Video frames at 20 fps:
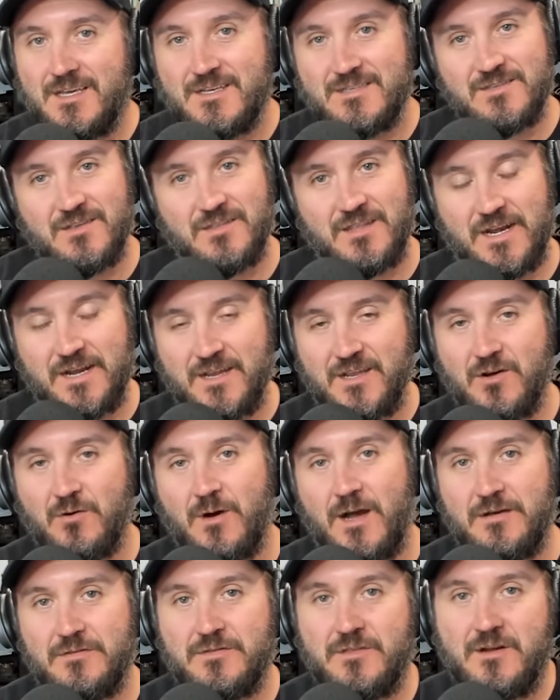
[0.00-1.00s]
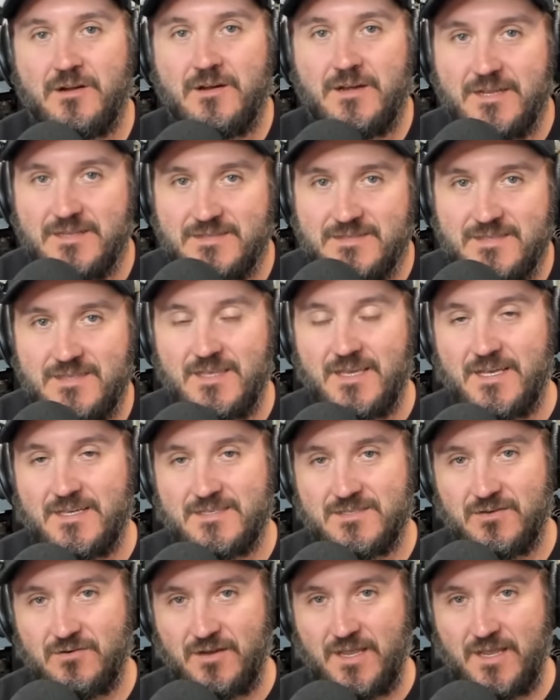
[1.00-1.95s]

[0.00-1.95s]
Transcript: So then I go out there and it's this.